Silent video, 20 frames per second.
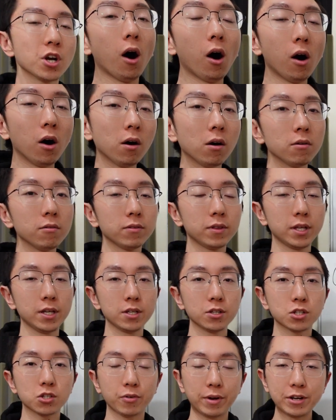All of these
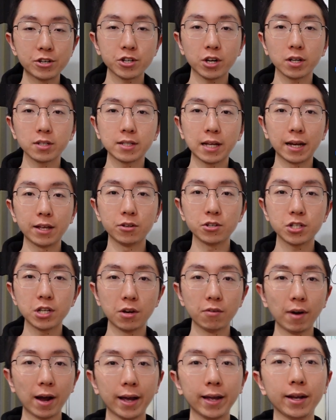screenshots that you see
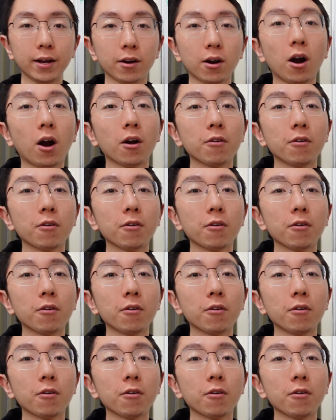right here are